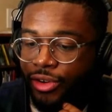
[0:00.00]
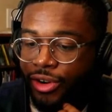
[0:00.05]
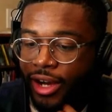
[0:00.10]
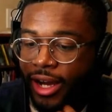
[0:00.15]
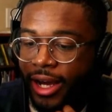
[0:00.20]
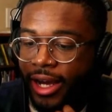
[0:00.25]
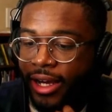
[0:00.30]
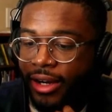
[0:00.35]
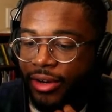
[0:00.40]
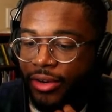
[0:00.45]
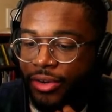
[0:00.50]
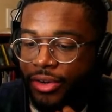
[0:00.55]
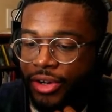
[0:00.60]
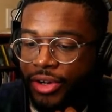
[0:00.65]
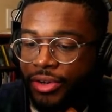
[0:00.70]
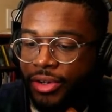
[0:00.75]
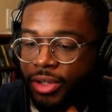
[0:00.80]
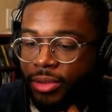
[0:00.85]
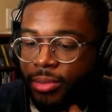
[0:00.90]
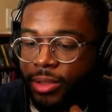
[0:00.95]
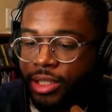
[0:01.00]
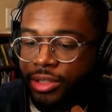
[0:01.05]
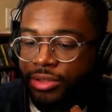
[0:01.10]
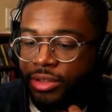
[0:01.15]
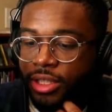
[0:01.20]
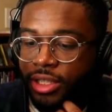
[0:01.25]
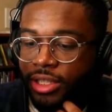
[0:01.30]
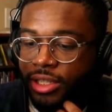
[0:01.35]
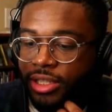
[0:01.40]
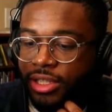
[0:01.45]
I don't know. It'll be
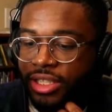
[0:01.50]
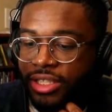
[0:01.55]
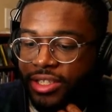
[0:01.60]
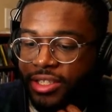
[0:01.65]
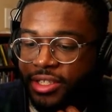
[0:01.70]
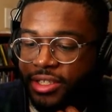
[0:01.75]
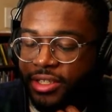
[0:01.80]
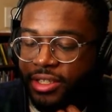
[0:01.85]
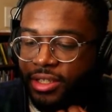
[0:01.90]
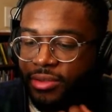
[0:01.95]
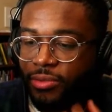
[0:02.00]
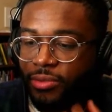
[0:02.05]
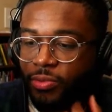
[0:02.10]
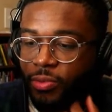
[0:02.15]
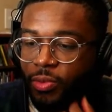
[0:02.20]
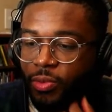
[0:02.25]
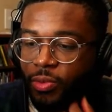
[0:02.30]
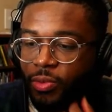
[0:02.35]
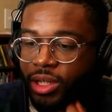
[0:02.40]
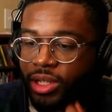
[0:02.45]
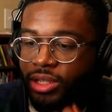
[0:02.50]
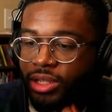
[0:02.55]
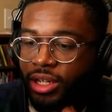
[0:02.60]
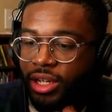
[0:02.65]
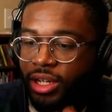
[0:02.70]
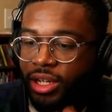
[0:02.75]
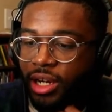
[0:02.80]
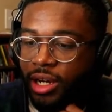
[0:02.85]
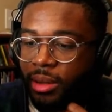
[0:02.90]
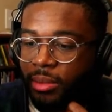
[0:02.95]
interesting to see in the
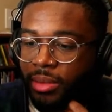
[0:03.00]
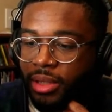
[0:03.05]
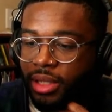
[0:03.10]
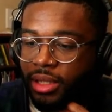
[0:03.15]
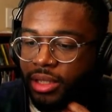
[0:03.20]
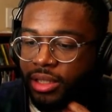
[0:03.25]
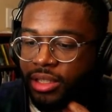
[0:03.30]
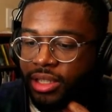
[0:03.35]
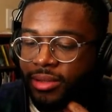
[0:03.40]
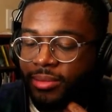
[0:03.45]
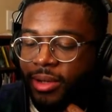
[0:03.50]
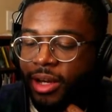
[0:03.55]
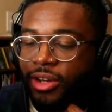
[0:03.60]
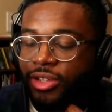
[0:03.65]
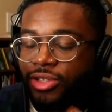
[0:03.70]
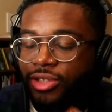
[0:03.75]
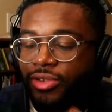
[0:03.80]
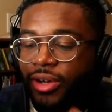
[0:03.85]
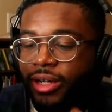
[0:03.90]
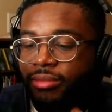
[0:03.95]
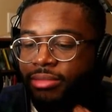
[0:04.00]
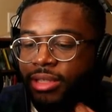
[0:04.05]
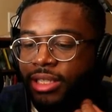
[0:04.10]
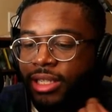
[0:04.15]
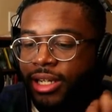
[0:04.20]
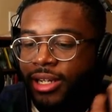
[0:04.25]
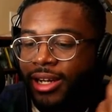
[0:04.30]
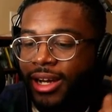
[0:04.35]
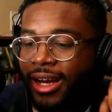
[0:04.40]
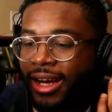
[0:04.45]
coming time. Also, I'm just
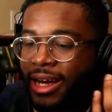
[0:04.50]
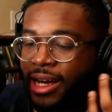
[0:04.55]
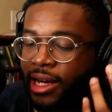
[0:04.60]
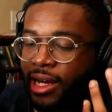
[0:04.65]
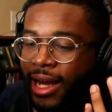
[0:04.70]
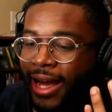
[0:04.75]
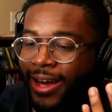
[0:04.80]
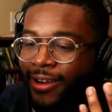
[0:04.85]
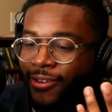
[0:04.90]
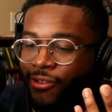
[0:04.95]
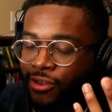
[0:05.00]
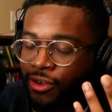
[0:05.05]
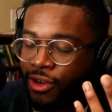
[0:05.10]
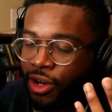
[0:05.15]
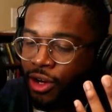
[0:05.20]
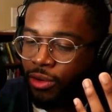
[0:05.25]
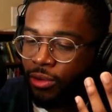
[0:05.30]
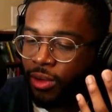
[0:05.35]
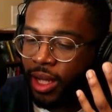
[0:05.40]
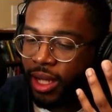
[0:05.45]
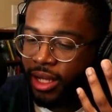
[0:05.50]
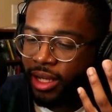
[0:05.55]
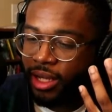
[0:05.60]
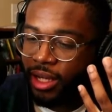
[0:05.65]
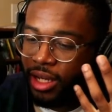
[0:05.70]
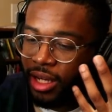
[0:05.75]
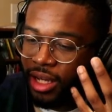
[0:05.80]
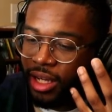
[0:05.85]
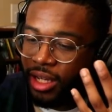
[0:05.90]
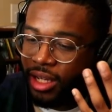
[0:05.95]
like, I don't know, like
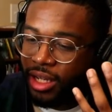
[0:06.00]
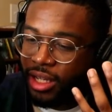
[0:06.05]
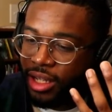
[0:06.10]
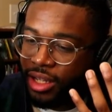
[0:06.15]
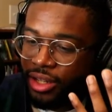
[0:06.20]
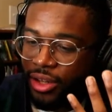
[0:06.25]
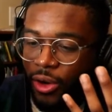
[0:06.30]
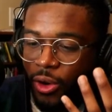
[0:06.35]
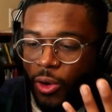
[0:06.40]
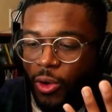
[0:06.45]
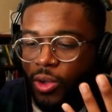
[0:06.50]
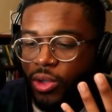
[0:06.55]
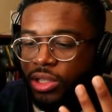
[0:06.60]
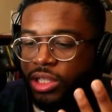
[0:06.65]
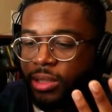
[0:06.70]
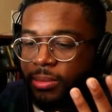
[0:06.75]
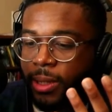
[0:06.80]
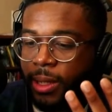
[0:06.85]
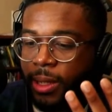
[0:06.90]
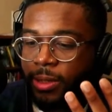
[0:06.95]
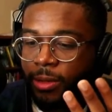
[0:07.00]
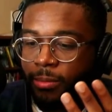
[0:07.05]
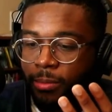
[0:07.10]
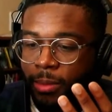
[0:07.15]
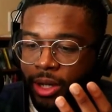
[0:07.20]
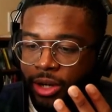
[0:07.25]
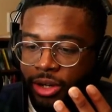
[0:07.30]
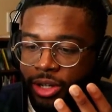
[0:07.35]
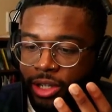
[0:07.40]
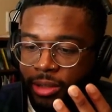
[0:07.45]
the whole DaBaby and
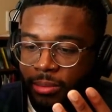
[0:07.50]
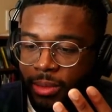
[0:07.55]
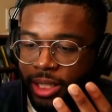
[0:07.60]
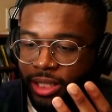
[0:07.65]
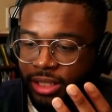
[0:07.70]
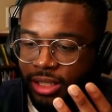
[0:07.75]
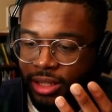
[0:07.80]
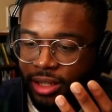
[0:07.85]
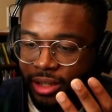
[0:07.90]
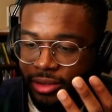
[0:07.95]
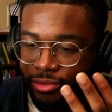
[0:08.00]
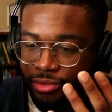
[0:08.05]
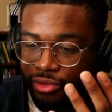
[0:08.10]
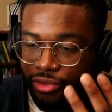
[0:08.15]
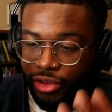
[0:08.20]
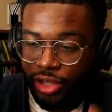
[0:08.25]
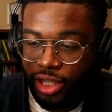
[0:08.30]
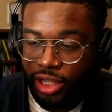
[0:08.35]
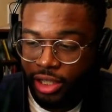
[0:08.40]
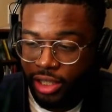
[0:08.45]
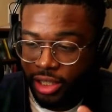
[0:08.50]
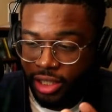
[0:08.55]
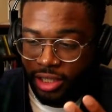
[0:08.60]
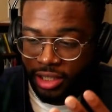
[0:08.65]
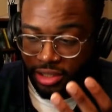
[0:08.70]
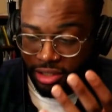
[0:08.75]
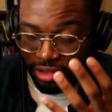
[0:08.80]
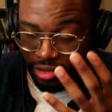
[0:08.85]
Marilyn Manson thing really. Yeah,